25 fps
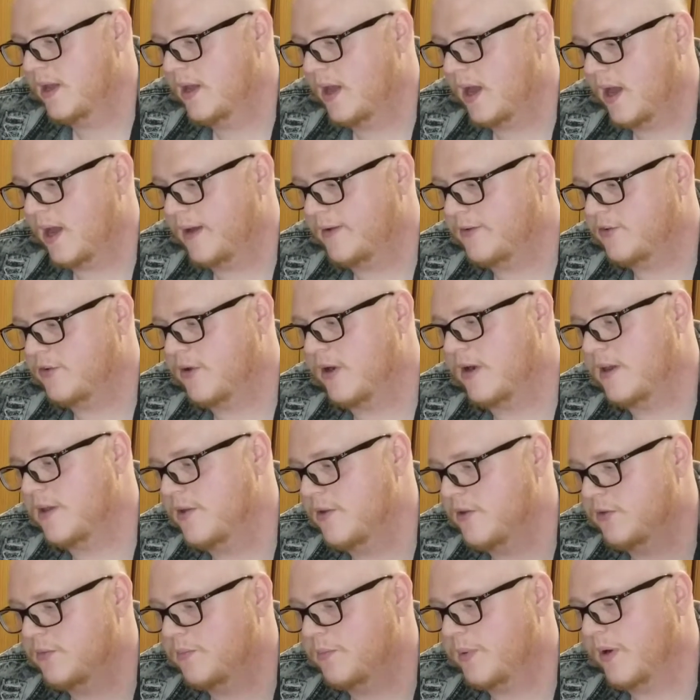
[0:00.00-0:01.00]
I try to
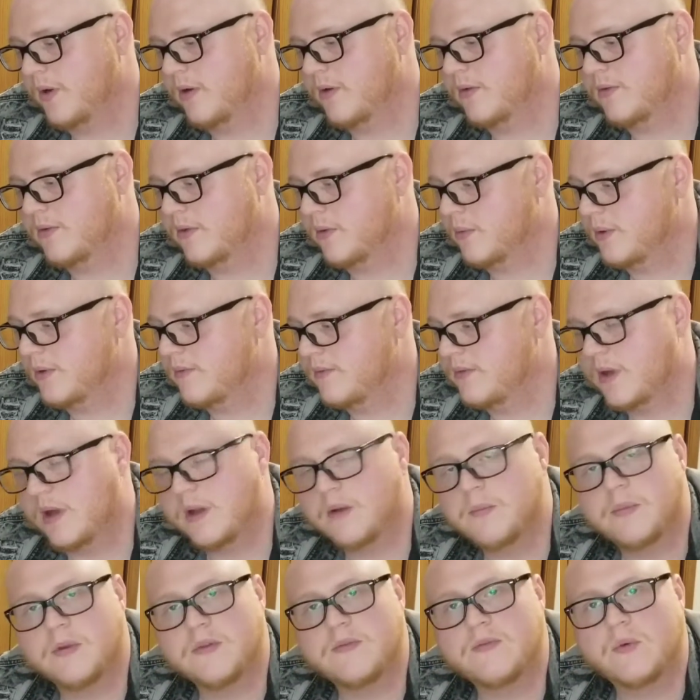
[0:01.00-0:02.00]
use beers that we've
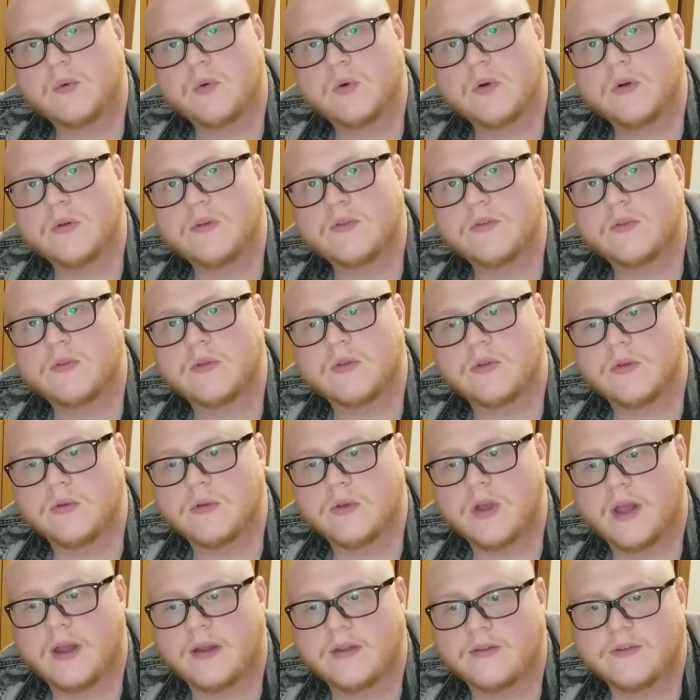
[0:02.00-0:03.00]
done before so that you
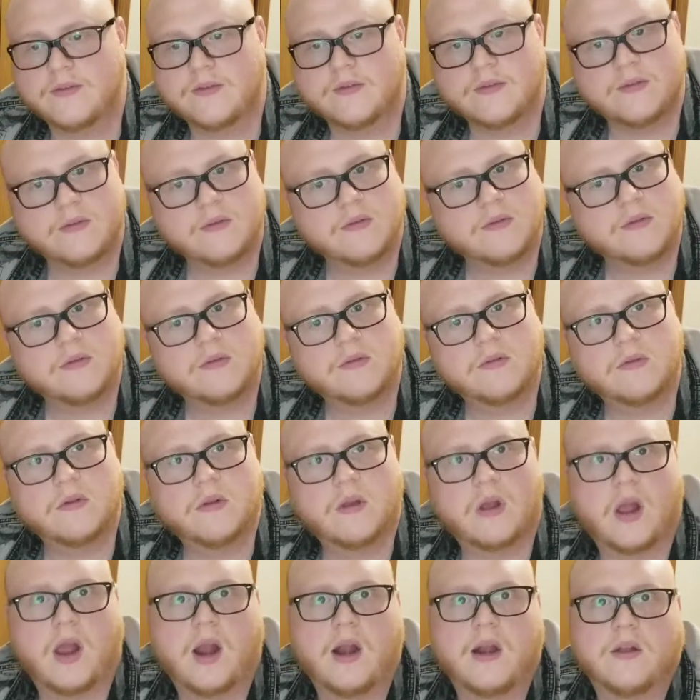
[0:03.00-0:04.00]
guys
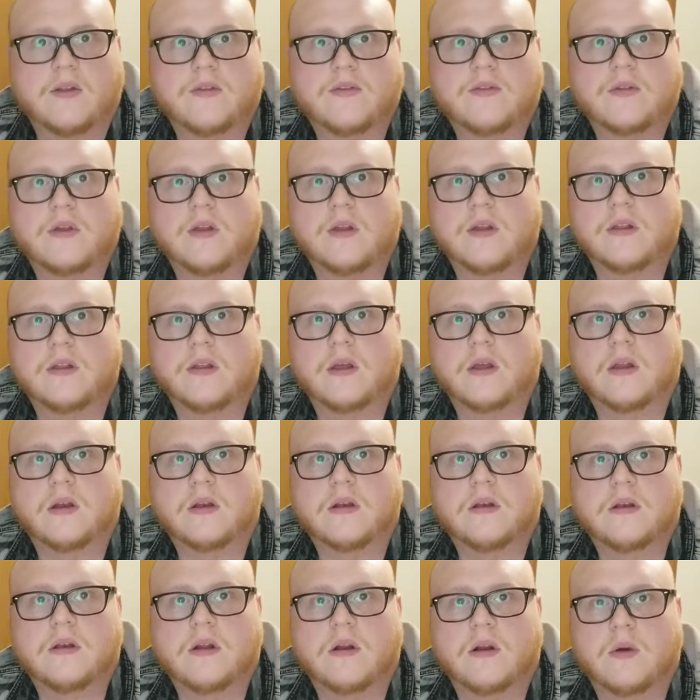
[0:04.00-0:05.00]
kind of see that,
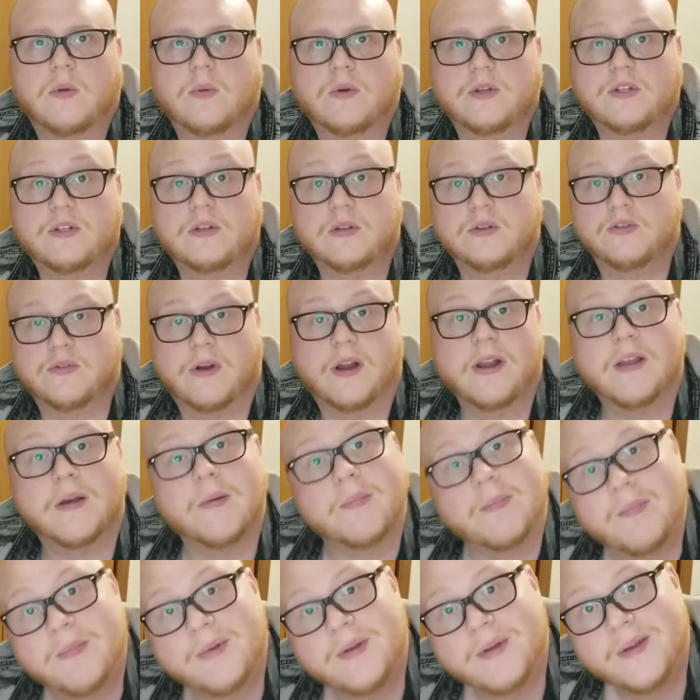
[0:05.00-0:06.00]
we still drink
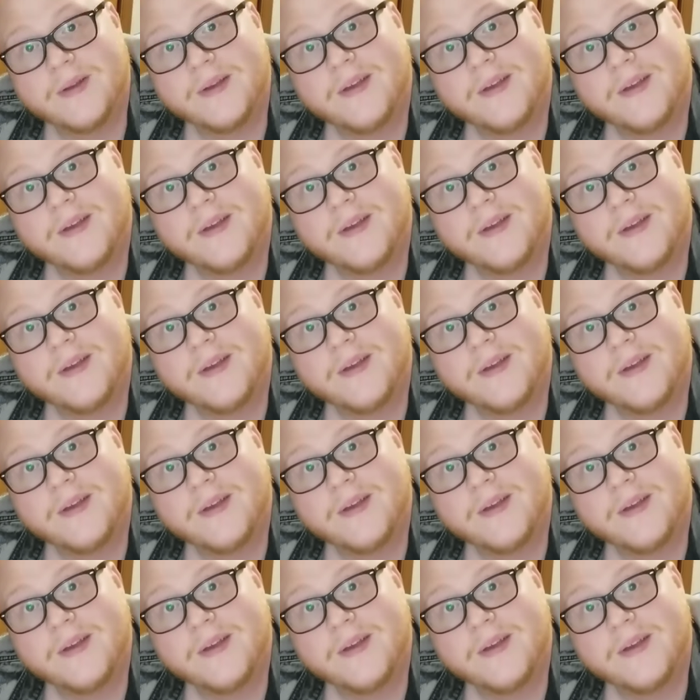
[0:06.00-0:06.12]
them.